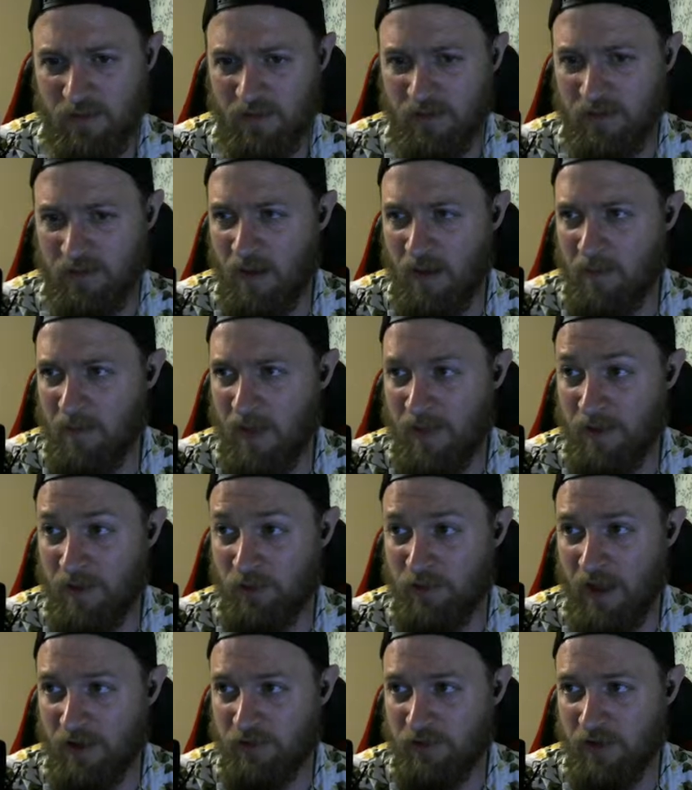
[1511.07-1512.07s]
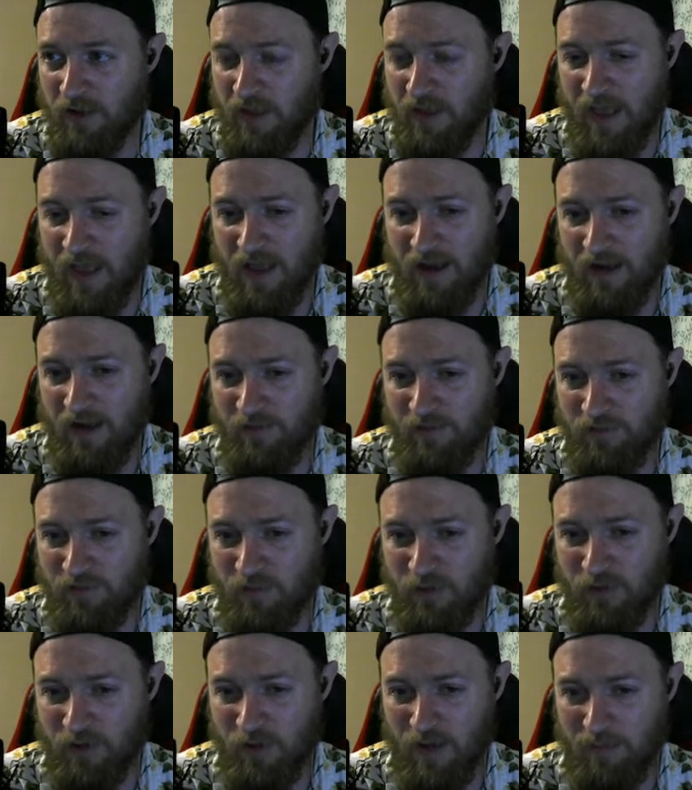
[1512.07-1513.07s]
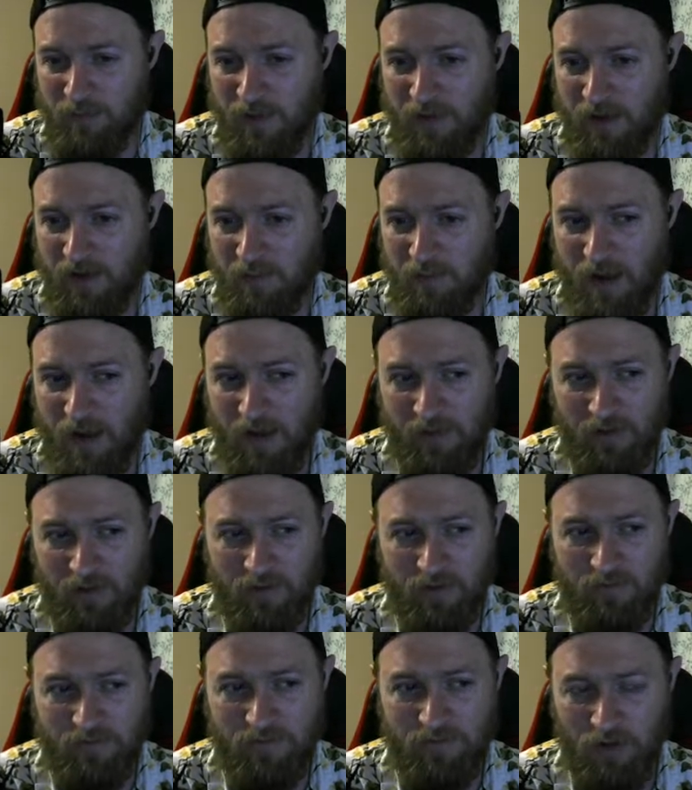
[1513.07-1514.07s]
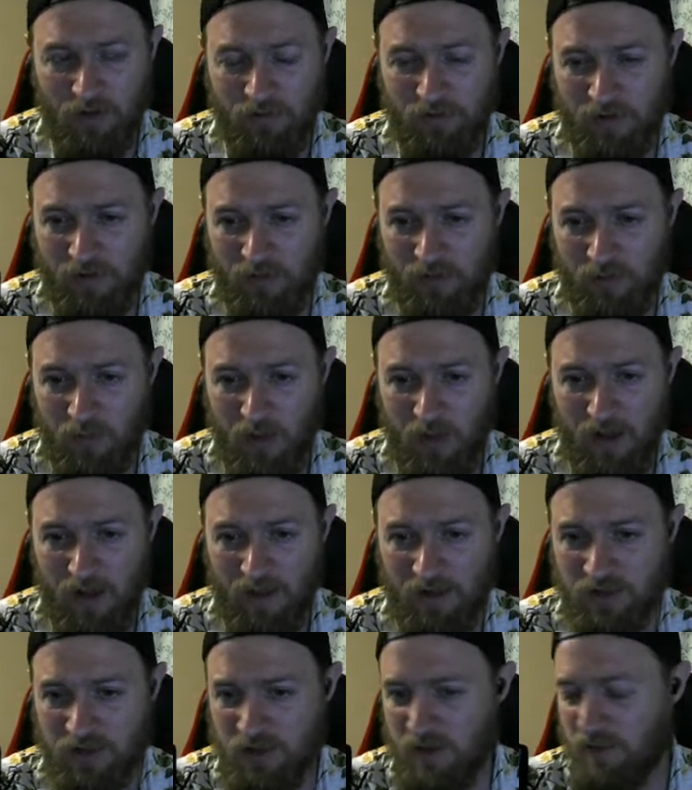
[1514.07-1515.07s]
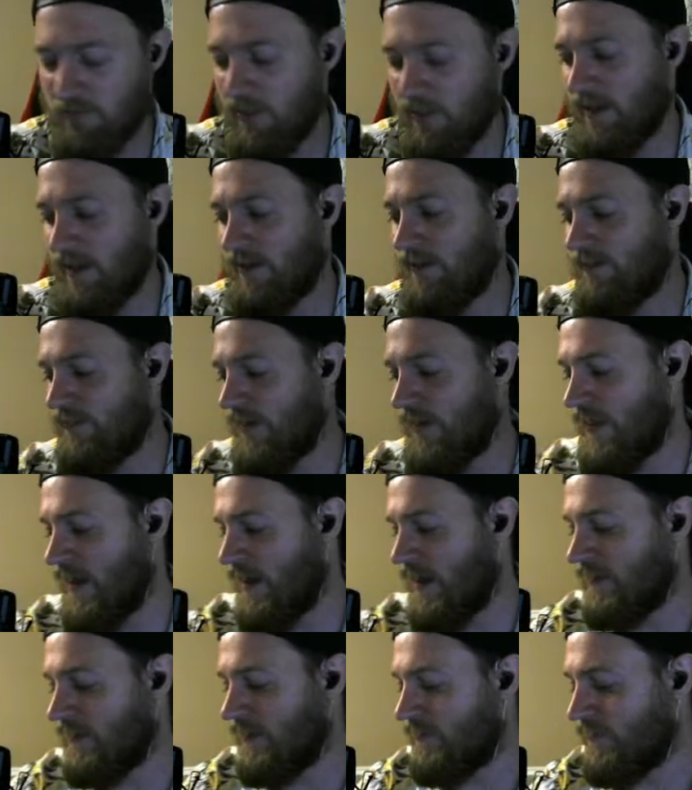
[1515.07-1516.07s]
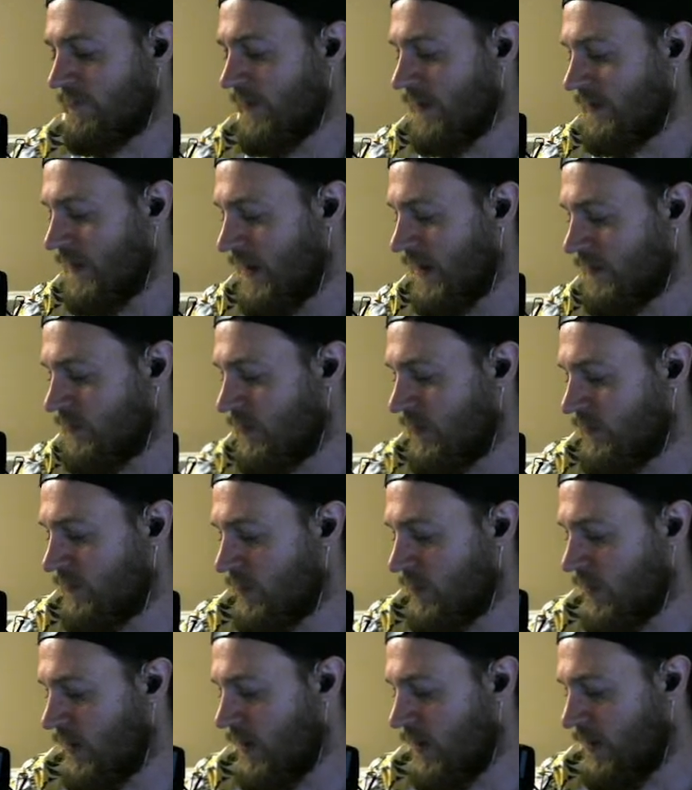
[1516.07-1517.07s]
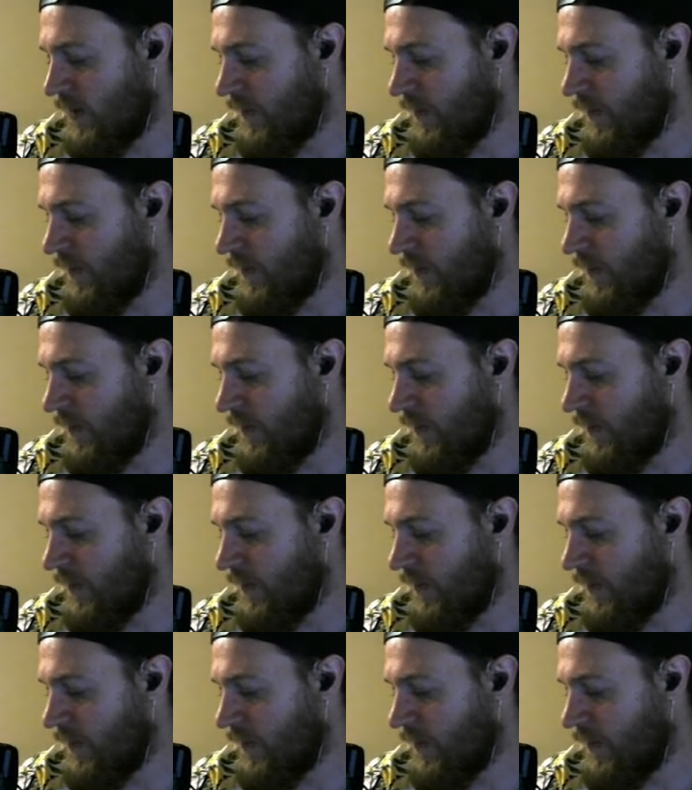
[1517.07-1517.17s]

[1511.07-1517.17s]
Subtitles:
Yep, and there's actually a candidate for updating my other function as well. I should have really identified that. Identify attack node everywhere.